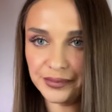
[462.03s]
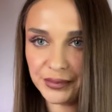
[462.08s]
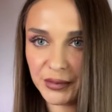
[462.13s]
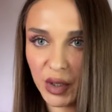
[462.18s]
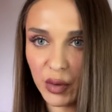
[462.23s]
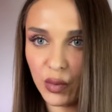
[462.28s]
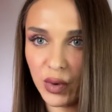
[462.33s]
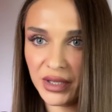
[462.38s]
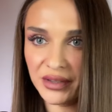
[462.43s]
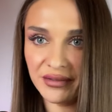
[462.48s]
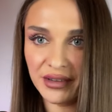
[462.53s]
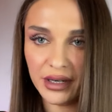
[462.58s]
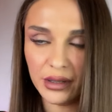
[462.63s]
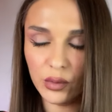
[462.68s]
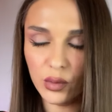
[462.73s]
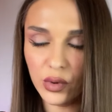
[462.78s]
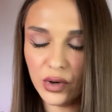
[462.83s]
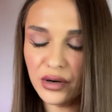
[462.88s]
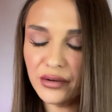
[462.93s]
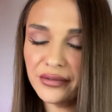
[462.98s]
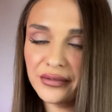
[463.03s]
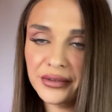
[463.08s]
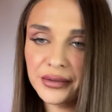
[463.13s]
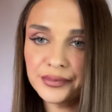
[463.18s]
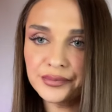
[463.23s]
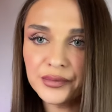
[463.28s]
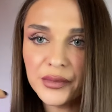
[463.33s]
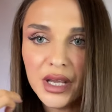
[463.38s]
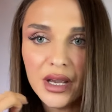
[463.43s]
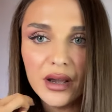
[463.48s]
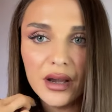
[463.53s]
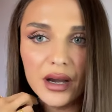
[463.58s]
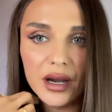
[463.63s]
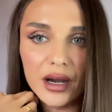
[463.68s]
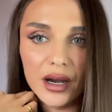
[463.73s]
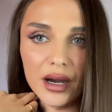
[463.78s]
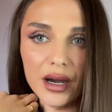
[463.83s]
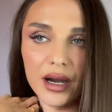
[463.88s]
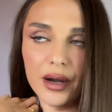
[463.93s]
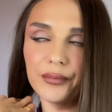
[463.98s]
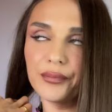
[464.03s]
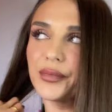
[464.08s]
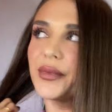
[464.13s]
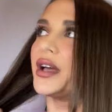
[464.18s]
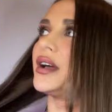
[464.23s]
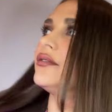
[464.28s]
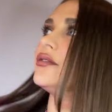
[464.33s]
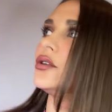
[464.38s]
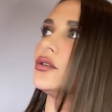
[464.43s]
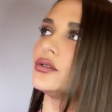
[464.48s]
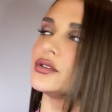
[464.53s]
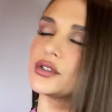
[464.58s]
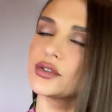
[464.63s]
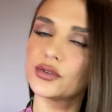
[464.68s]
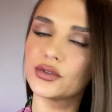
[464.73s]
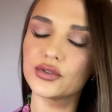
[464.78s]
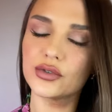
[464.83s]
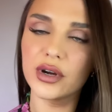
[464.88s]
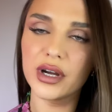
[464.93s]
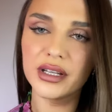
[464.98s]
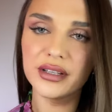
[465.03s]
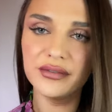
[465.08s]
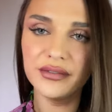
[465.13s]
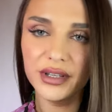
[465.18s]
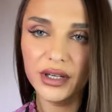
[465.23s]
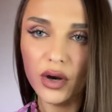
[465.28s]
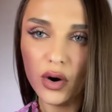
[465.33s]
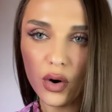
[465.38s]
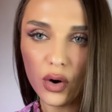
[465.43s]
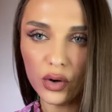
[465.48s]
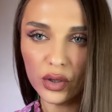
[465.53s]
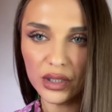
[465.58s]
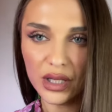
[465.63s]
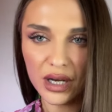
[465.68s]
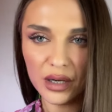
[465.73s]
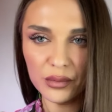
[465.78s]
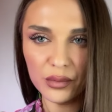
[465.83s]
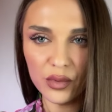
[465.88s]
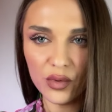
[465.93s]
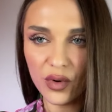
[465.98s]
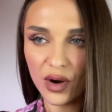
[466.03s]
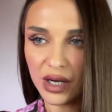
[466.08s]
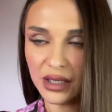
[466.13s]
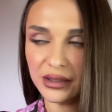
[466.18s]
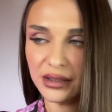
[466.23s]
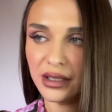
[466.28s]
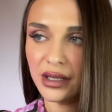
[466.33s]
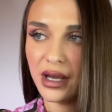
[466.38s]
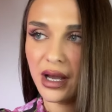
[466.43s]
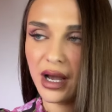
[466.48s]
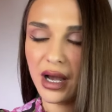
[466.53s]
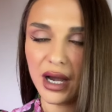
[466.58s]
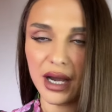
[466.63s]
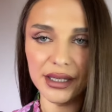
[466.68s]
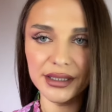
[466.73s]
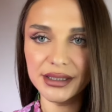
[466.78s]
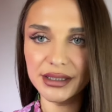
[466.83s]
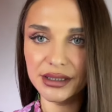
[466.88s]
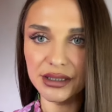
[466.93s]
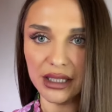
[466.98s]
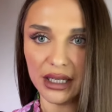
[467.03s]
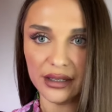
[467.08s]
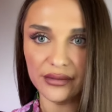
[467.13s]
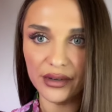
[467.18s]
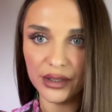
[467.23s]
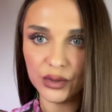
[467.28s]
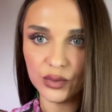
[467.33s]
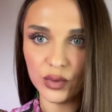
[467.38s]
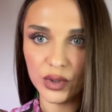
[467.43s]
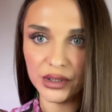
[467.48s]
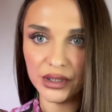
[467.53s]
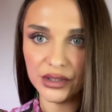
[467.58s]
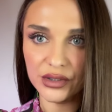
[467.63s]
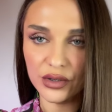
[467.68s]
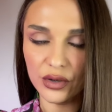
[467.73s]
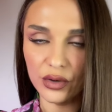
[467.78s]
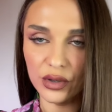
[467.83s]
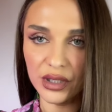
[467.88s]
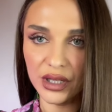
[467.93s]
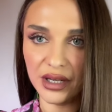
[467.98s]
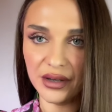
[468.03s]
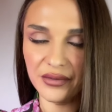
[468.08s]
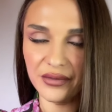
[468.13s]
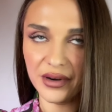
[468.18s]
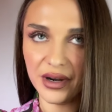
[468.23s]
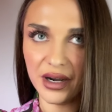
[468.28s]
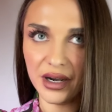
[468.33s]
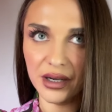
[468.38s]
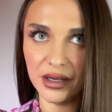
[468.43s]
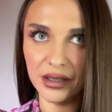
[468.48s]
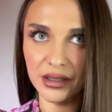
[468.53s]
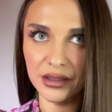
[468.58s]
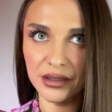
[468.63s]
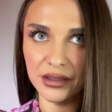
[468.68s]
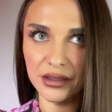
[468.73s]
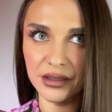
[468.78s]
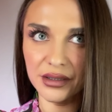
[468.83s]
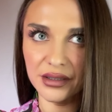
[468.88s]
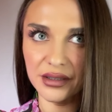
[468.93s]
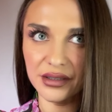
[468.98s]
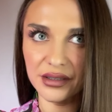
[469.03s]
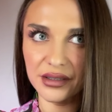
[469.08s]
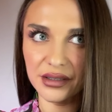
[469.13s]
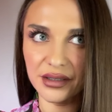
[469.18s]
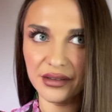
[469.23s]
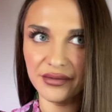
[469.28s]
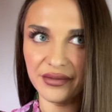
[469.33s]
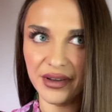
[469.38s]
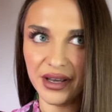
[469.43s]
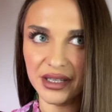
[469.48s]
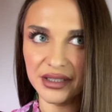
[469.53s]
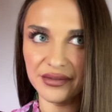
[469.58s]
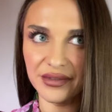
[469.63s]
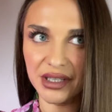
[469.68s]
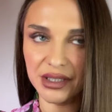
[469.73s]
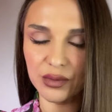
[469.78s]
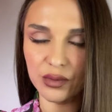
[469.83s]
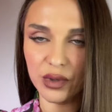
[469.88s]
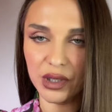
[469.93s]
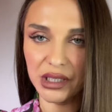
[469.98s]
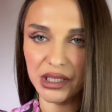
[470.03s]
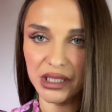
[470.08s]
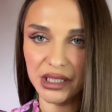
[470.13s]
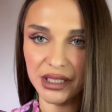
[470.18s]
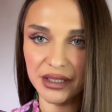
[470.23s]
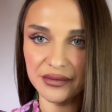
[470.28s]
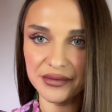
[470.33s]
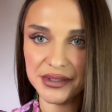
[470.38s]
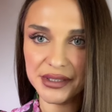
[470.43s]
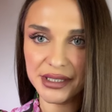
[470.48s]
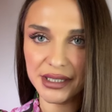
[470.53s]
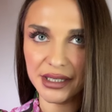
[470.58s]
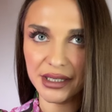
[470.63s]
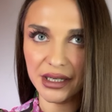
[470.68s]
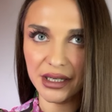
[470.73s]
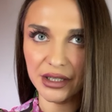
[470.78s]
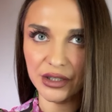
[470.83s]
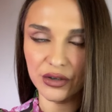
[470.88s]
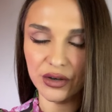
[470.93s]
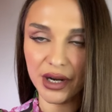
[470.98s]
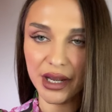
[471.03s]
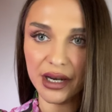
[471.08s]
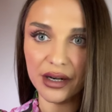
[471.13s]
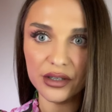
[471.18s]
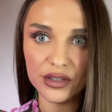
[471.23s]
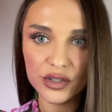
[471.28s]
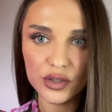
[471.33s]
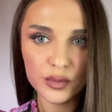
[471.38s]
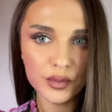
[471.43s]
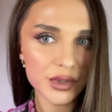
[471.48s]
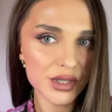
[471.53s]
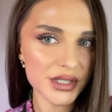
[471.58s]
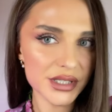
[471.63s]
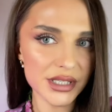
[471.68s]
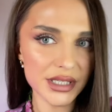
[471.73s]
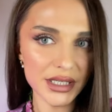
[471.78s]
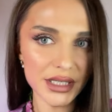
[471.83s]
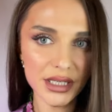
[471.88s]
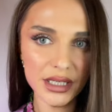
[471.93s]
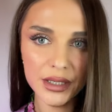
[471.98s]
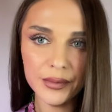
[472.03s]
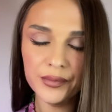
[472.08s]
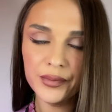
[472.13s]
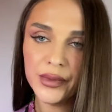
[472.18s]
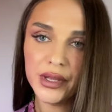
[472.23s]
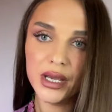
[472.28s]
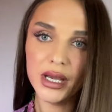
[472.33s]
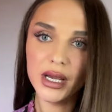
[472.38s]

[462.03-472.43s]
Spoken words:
what they're worth. I've also tried the collab one. I didn't like that one at all. I find that that one leaves your hair super sticky.